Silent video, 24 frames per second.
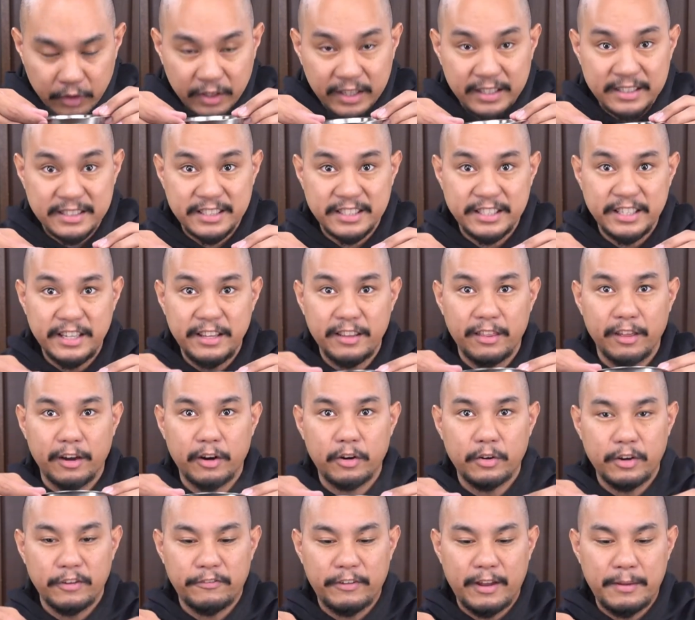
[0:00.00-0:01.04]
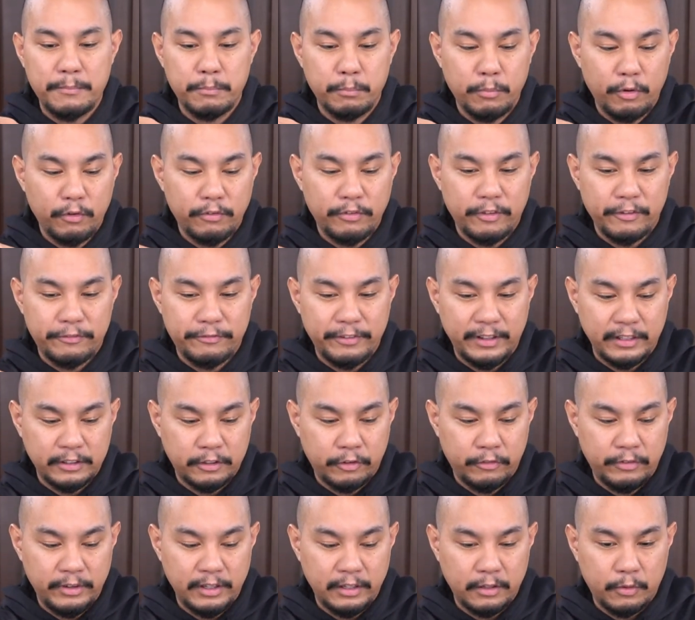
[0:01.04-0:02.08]
You can see though, if I move the
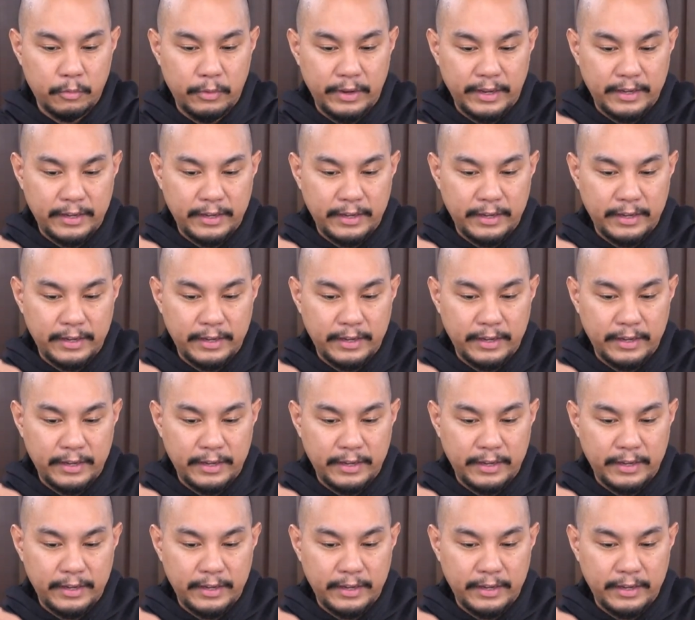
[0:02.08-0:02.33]
filter real